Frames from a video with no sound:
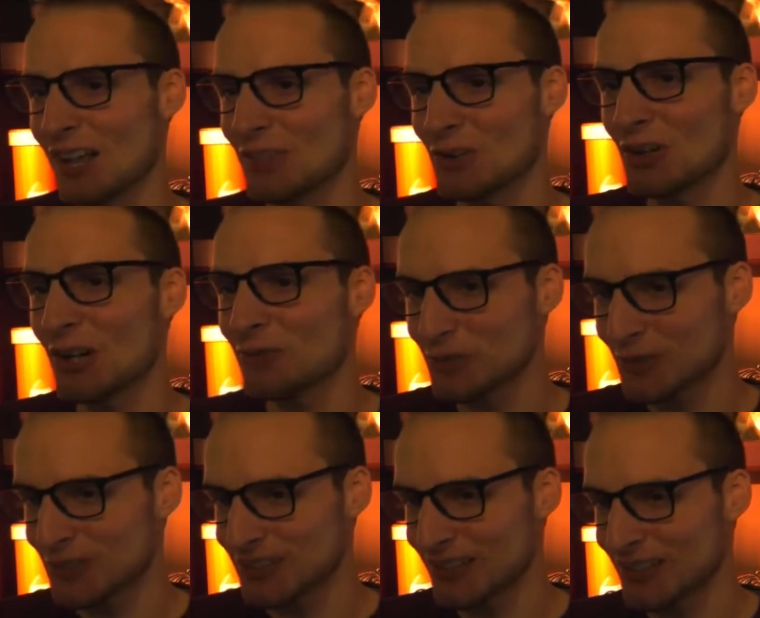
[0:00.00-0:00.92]
If you're an
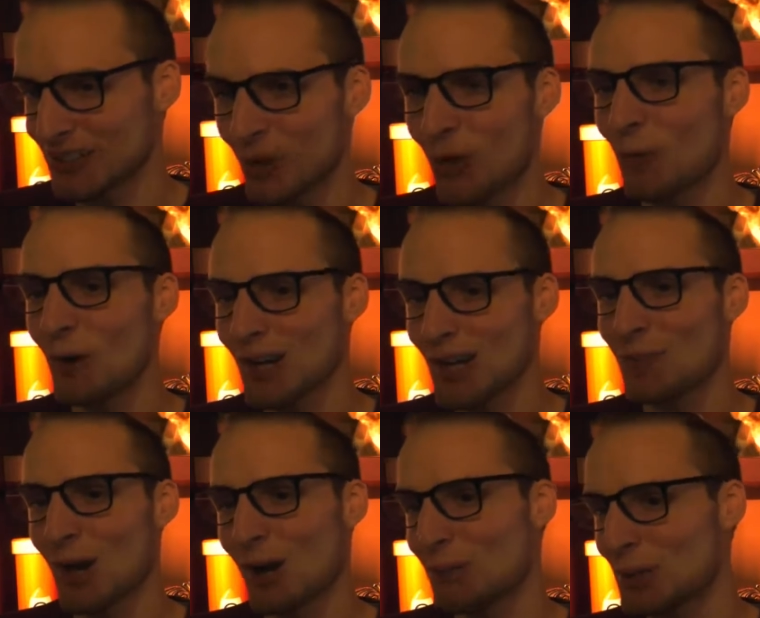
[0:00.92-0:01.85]
influencer, don't worry
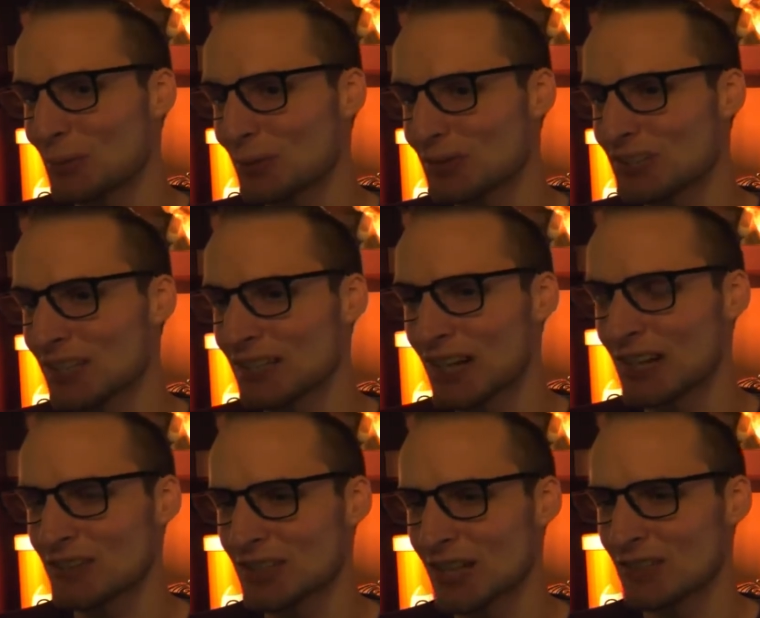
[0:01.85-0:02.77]
about people saying
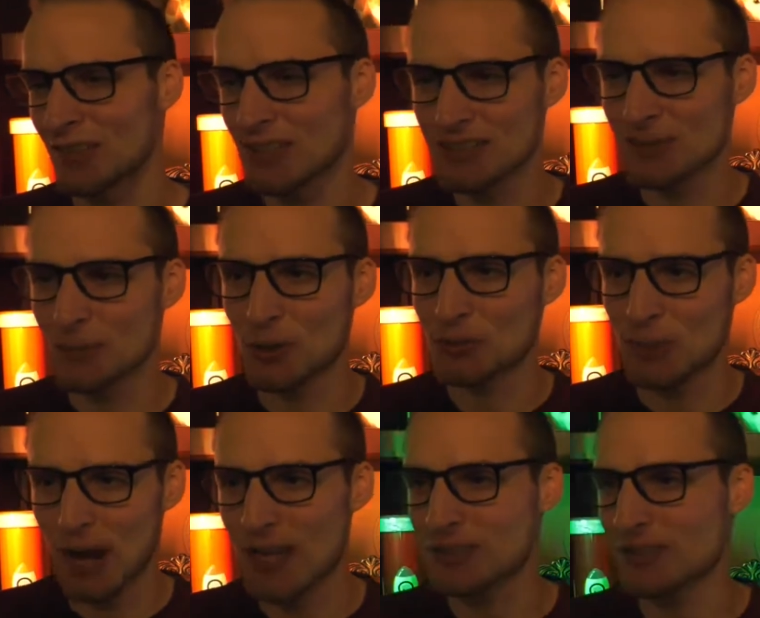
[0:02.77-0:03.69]
negative stuff. That's the most
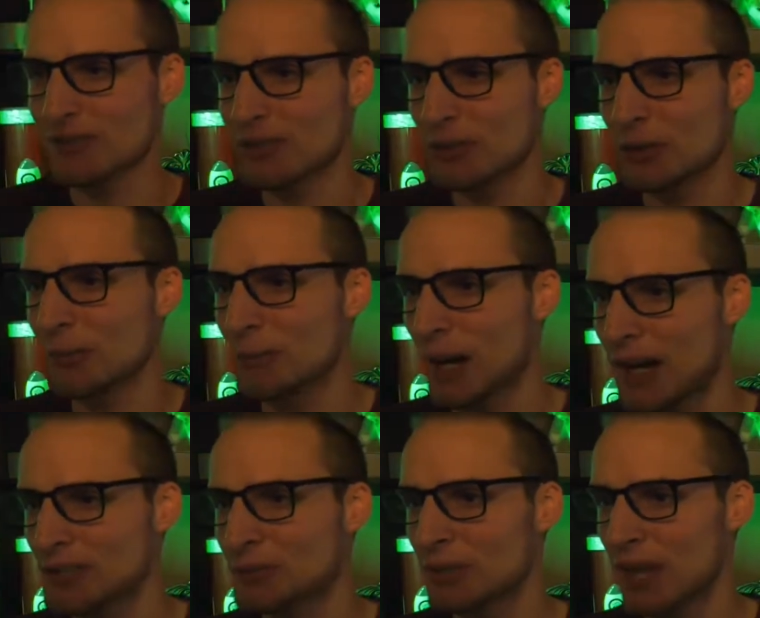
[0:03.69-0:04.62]
positive thing you can
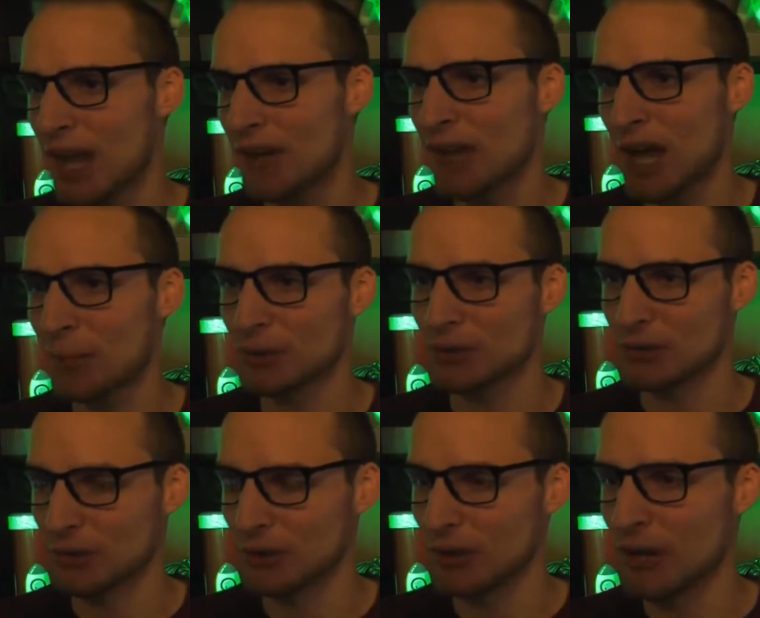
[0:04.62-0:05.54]
possibly have happen to
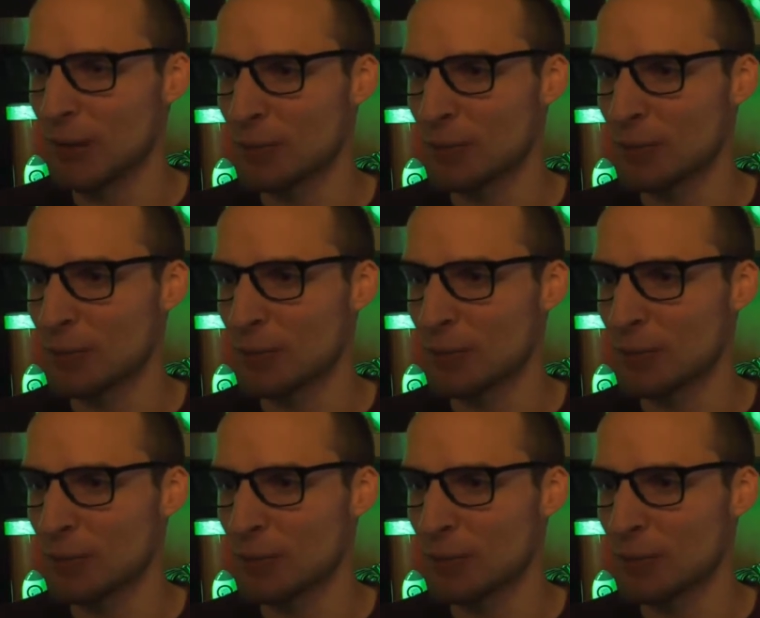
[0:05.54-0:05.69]
you.